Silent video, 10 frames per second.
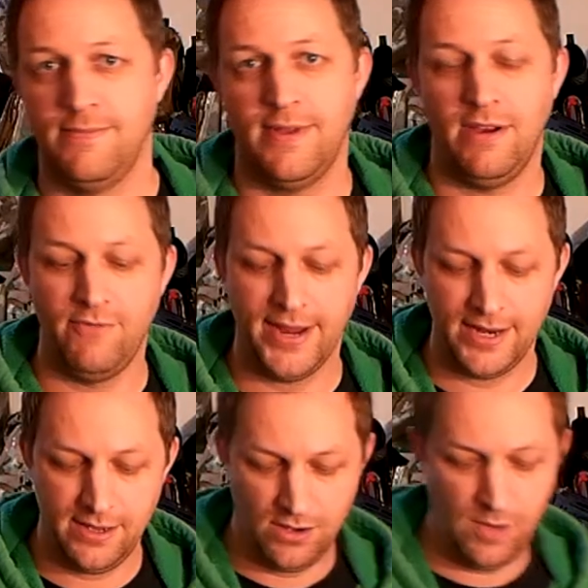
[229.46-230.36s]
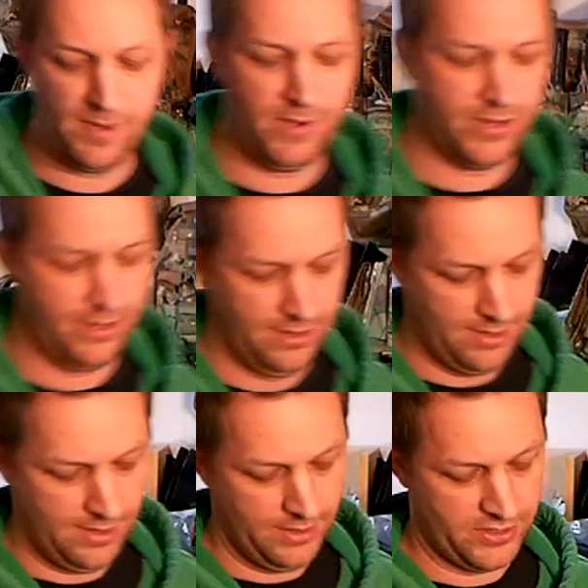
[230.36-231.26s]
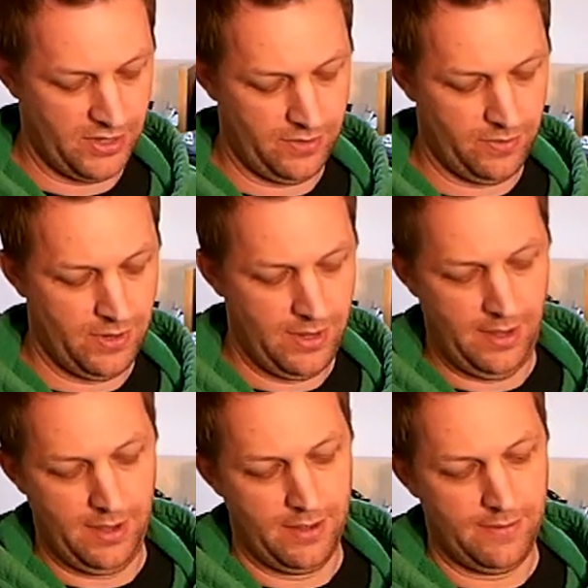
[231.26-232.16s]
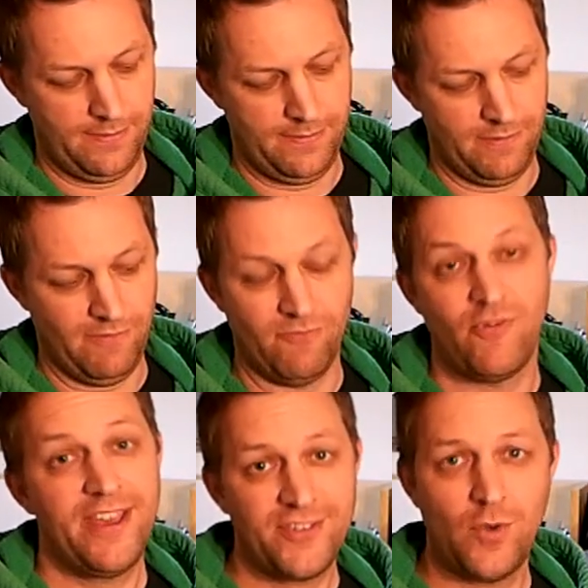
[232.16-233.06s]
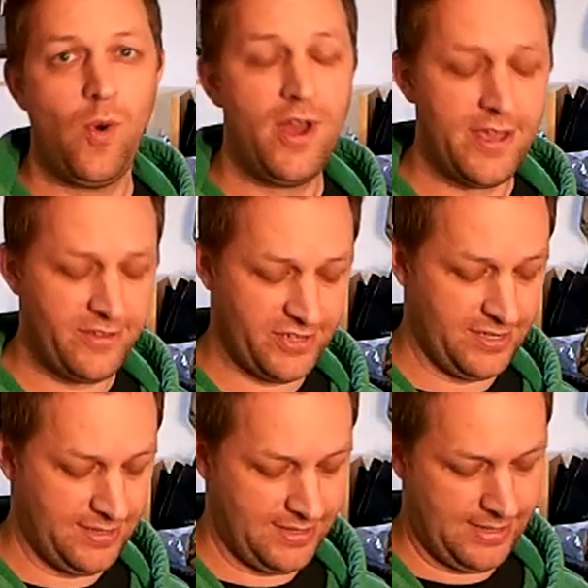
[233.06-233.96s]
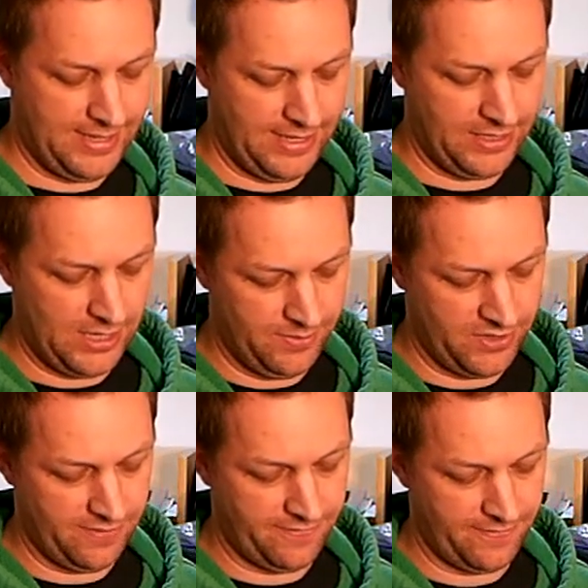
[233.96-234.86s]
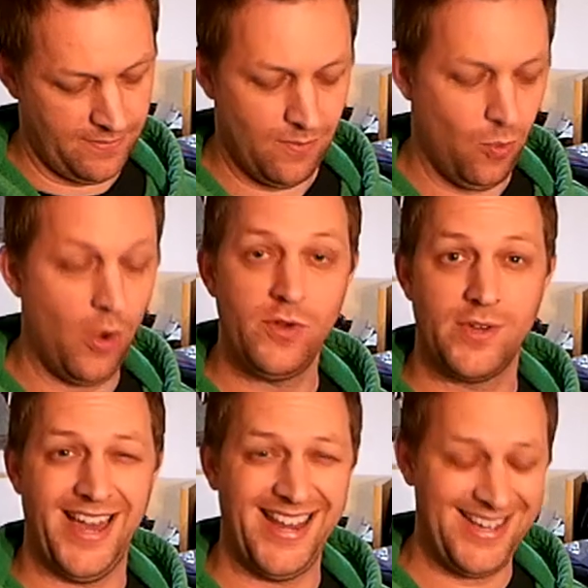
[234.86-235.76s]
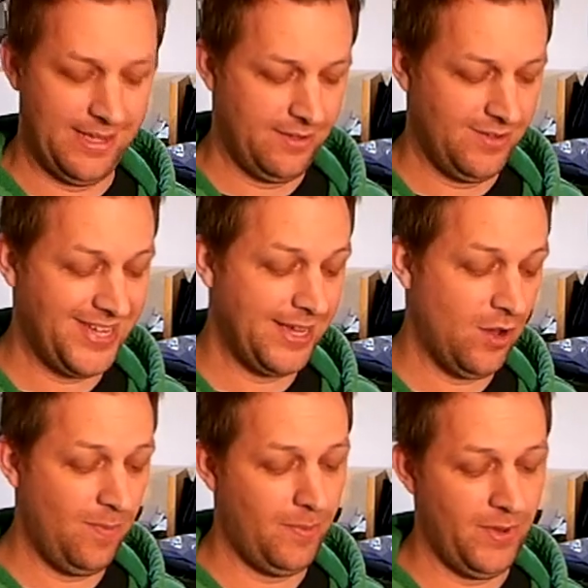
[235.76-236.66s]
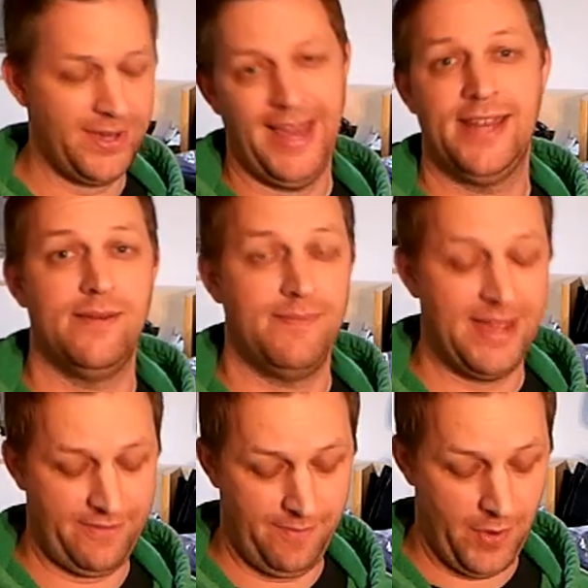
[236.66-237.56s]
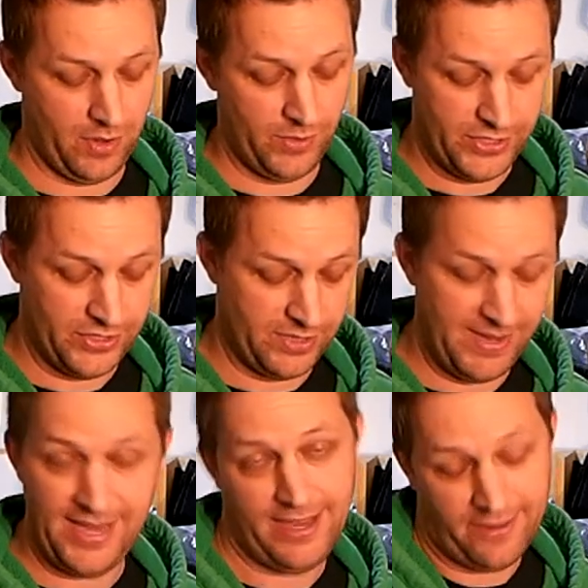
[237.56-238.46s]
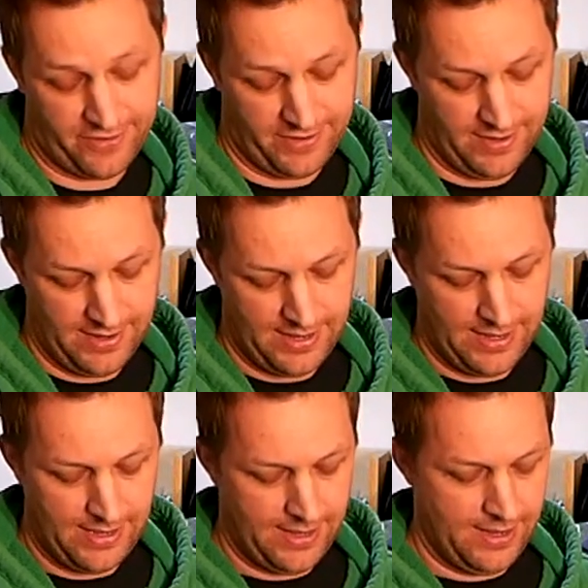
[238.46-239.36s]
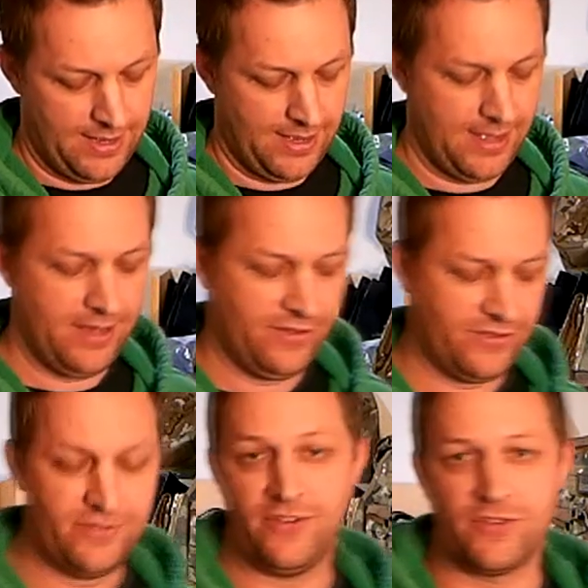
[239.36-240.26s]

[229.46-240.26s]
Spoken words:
regular hopper marker. So risk-wise, in terms of what you're getting a hopper marker and a Magfed marker, which is, to me, is just